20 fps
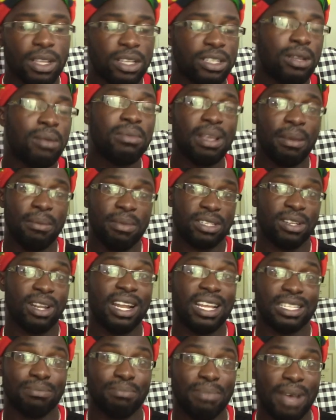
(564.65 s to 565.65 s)
sometimes it's not
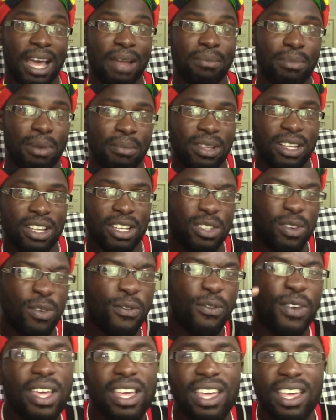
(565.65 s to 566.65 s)
as bad, but because you're
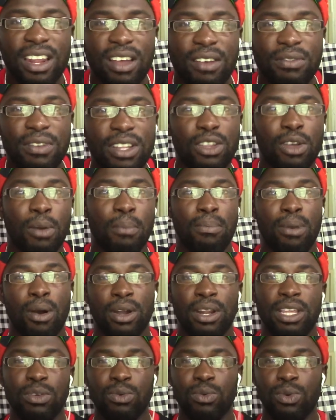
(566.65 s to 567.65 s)
thinking of it, your
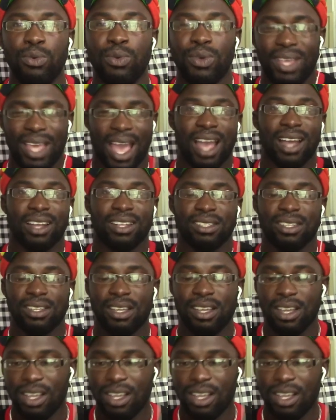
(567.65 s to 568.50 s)
body will react.